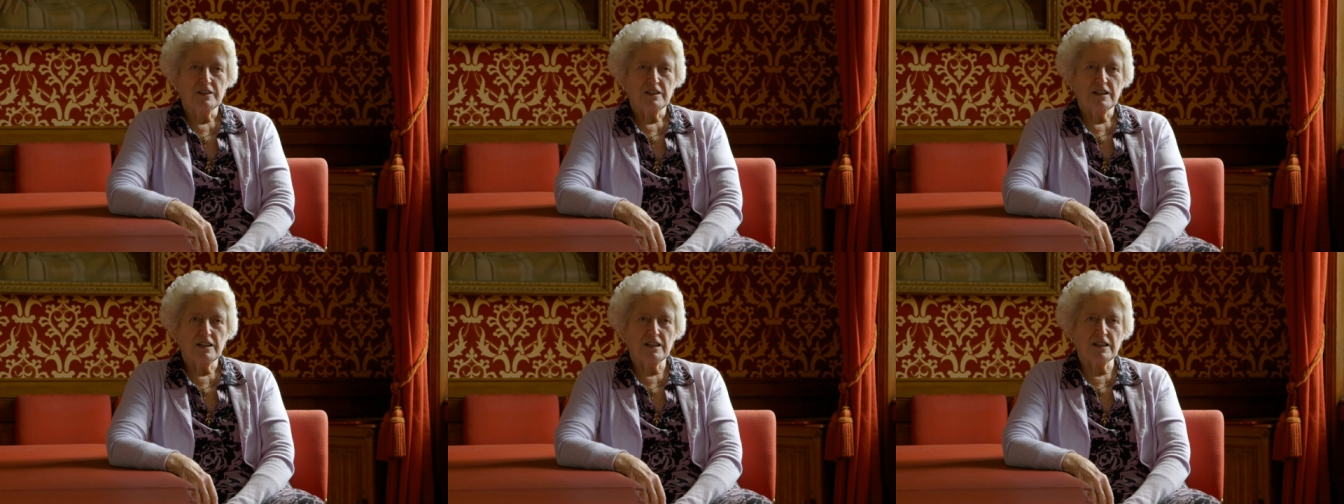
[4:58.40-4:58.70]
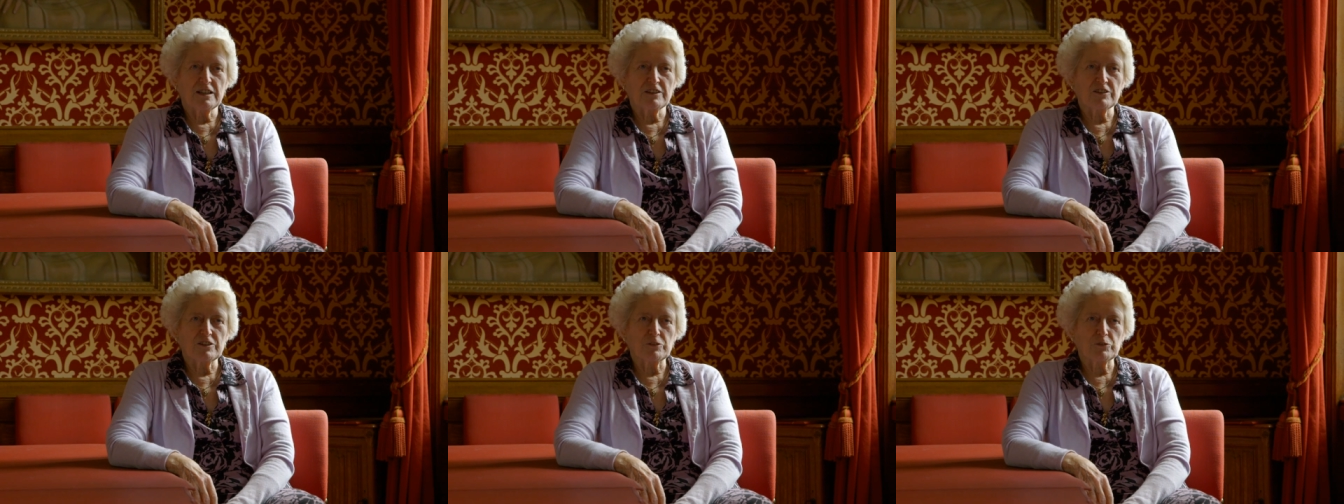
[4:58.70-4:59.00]

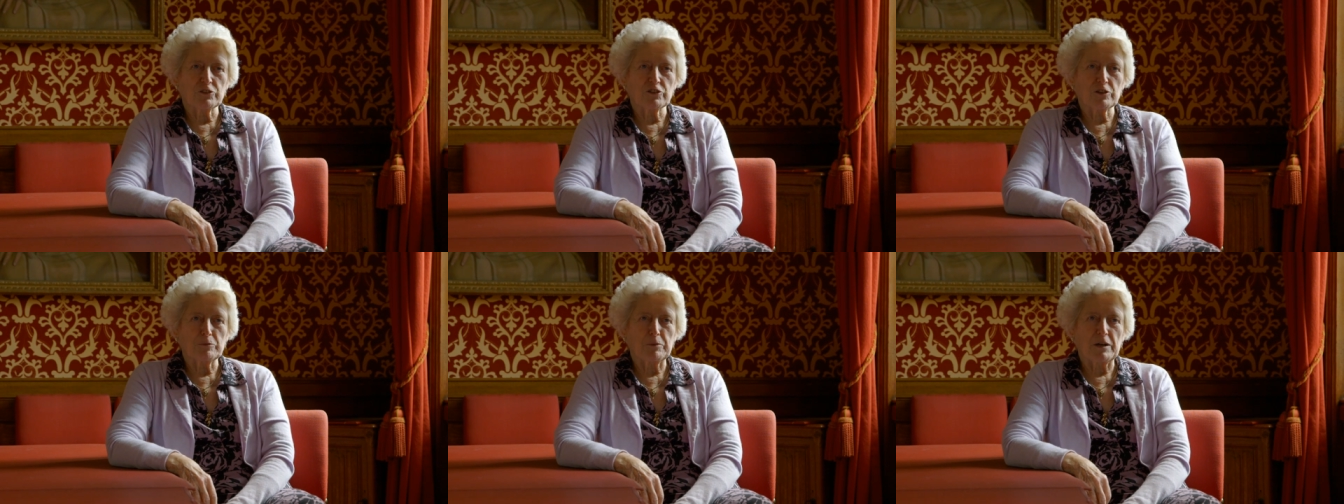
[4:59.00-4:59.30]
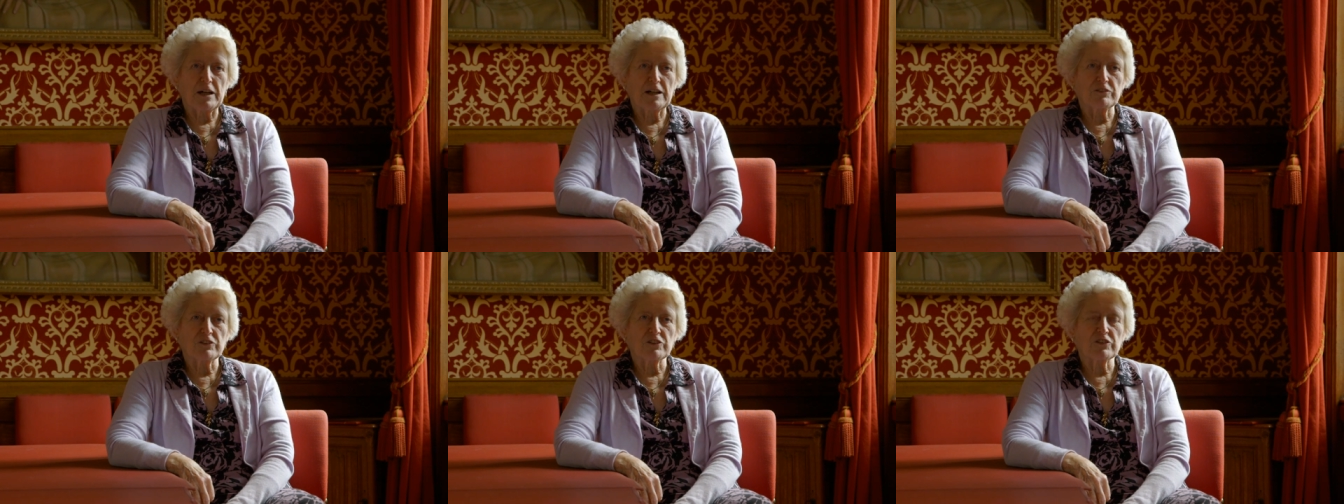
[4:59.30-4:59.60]
and it was the
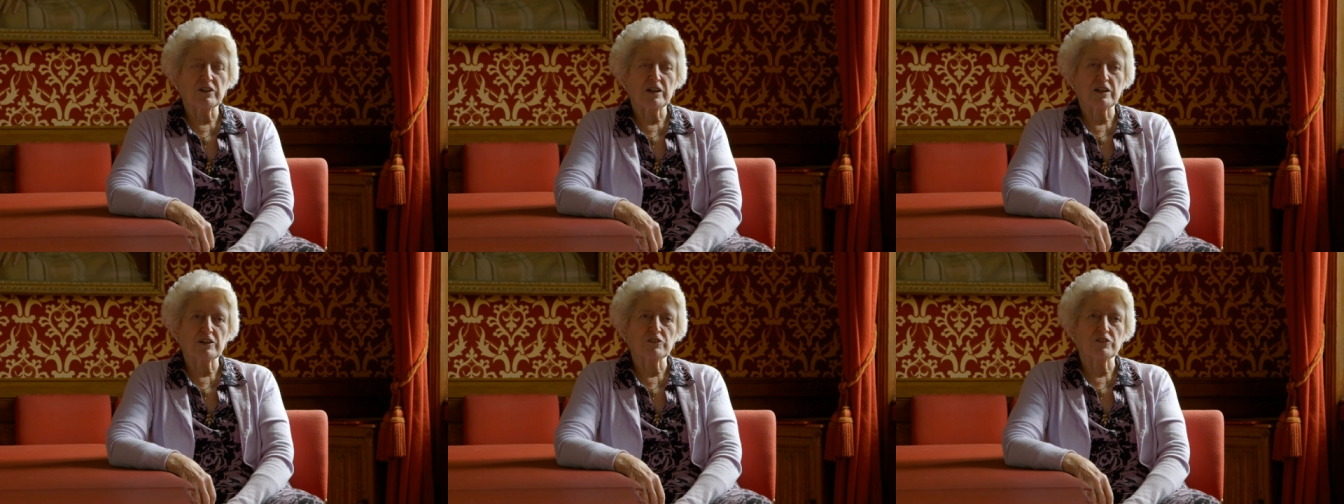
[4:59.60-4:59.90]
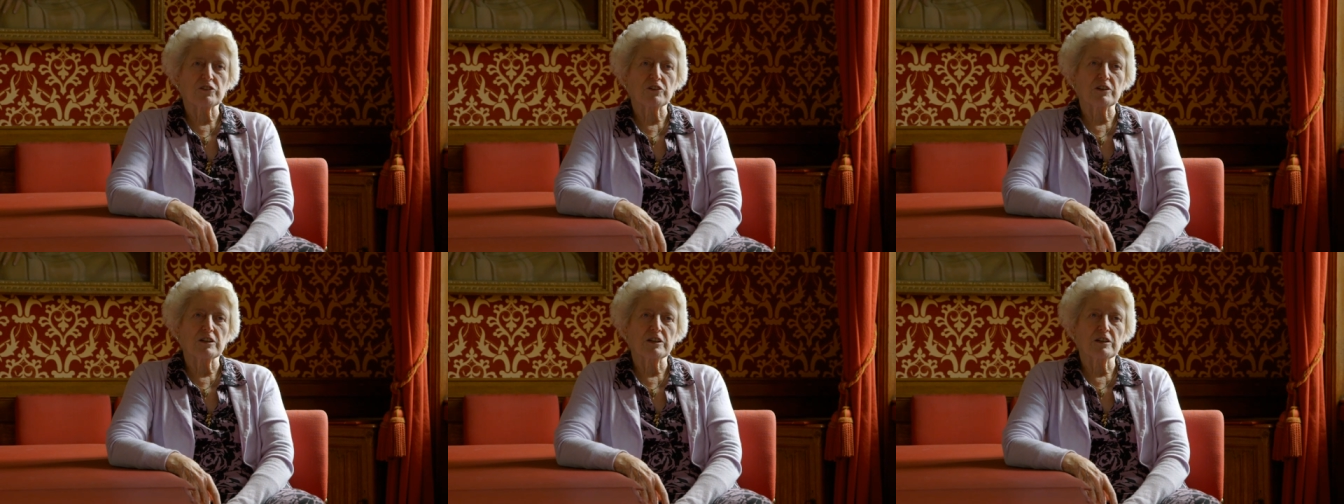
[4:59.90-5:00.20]
private
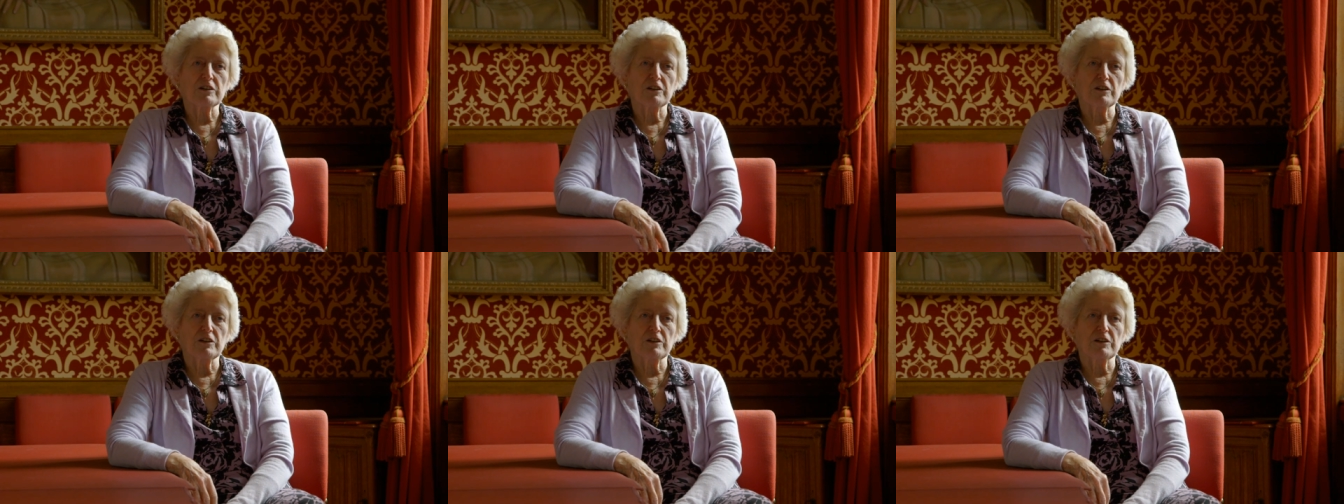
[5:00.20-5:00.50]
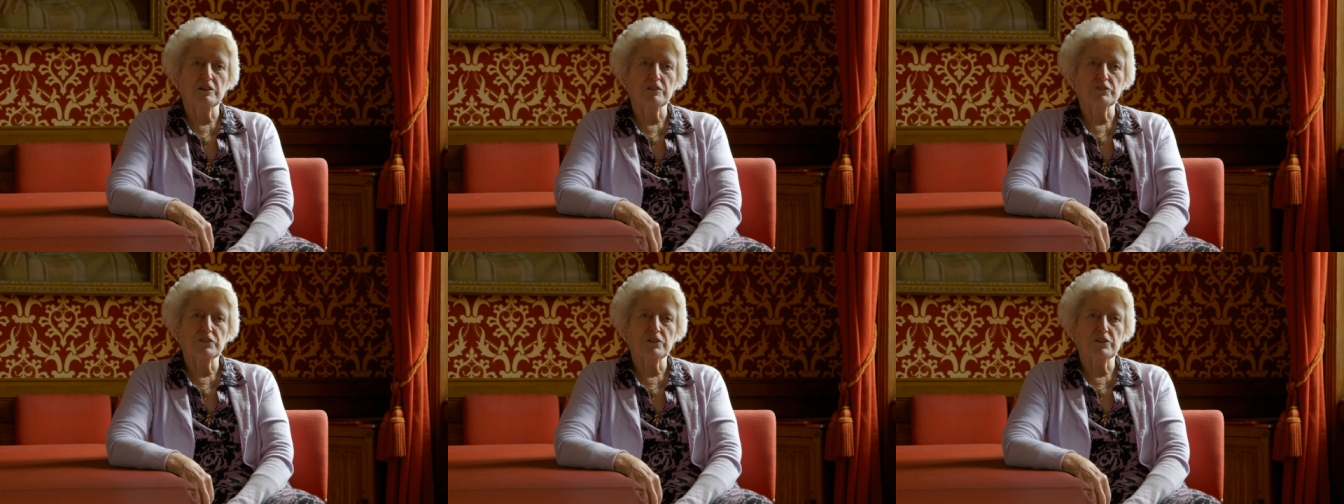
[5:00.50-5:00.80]
secretary
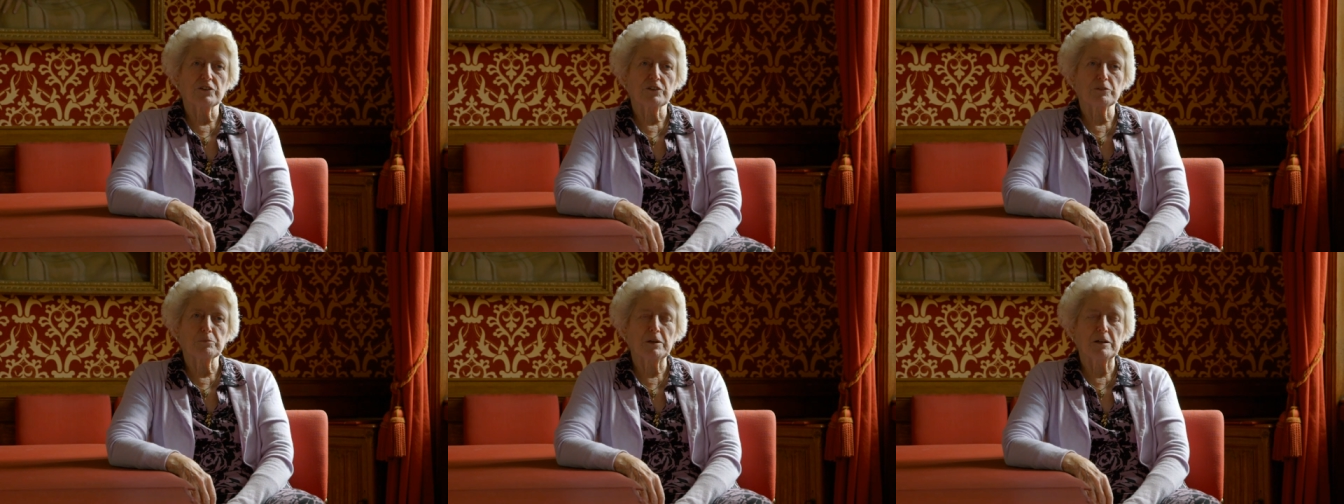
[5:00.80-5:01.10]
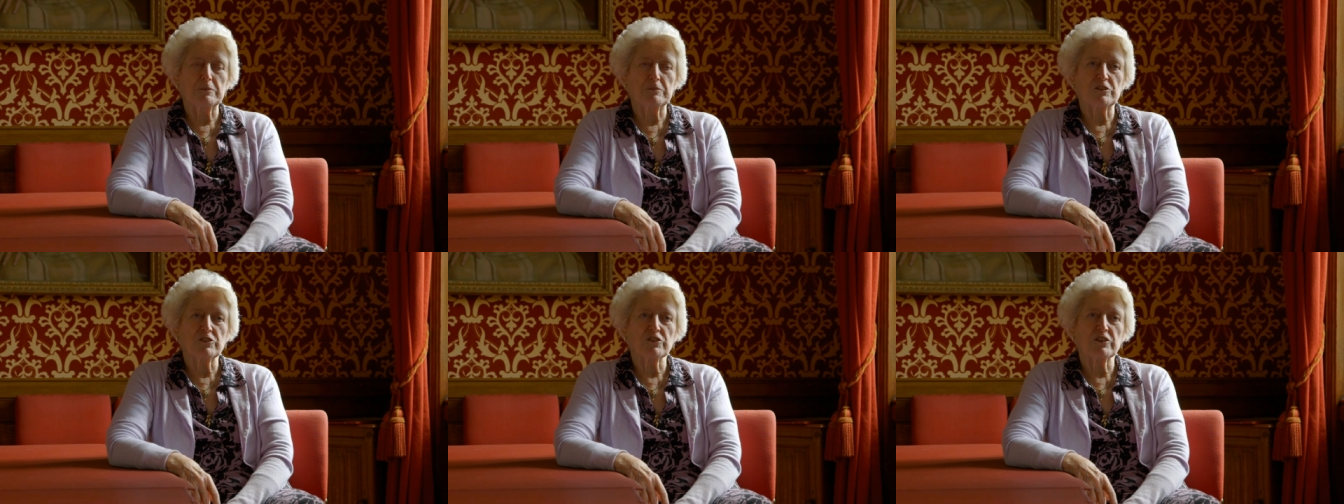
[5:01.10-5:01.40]
of the
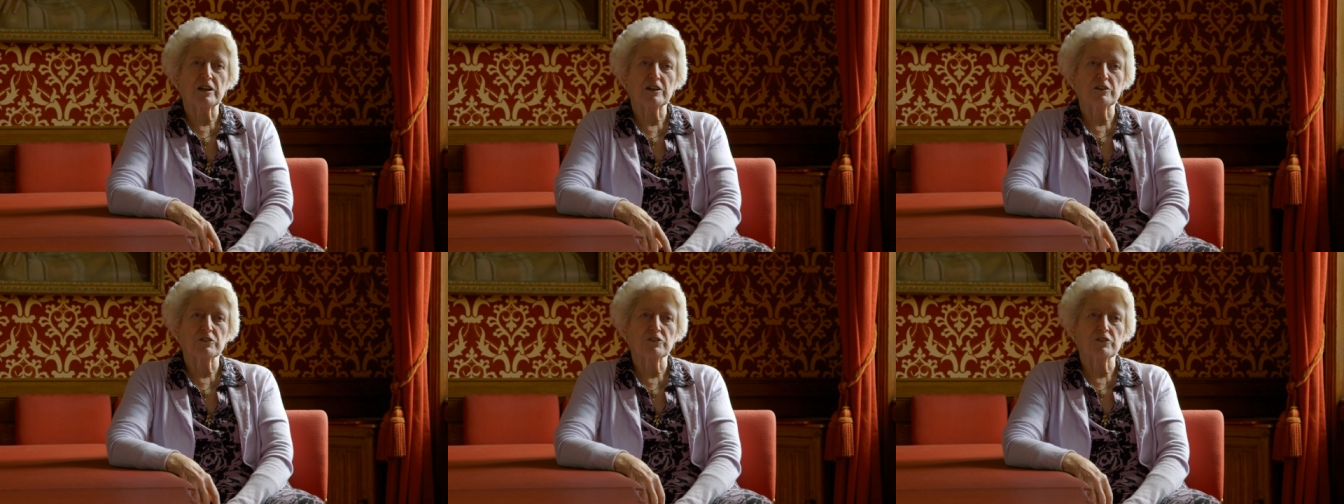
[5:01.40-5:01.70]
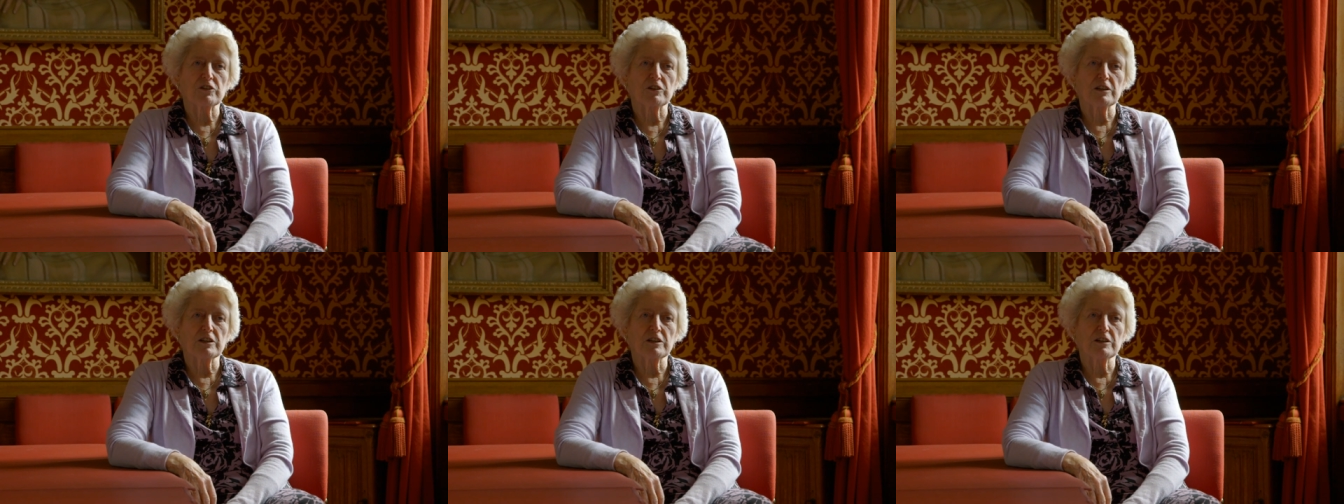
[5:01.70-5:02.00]
permanent
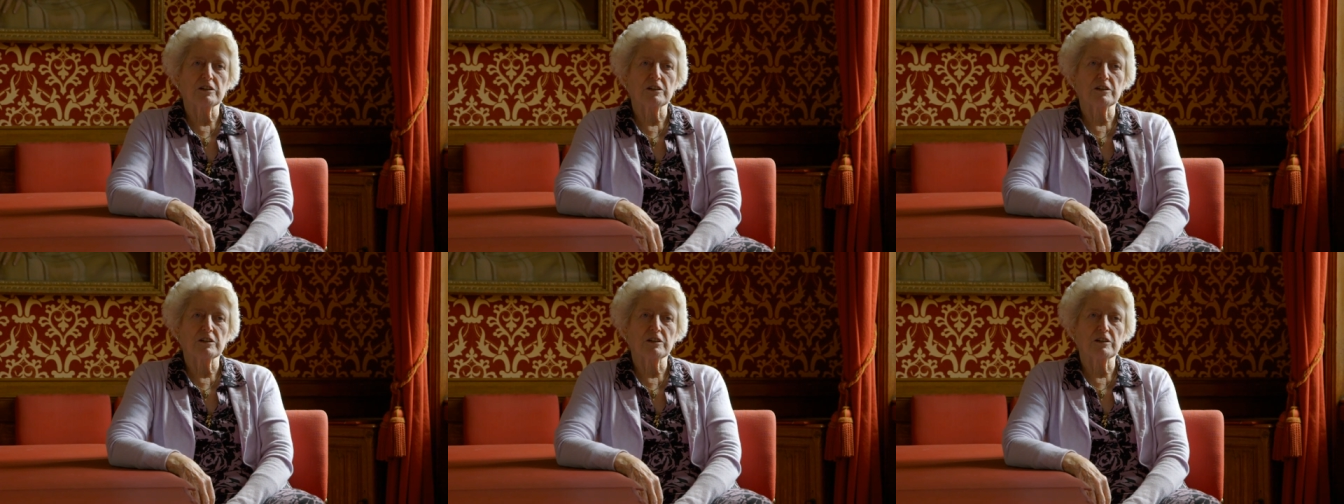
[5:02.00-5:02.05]
secretary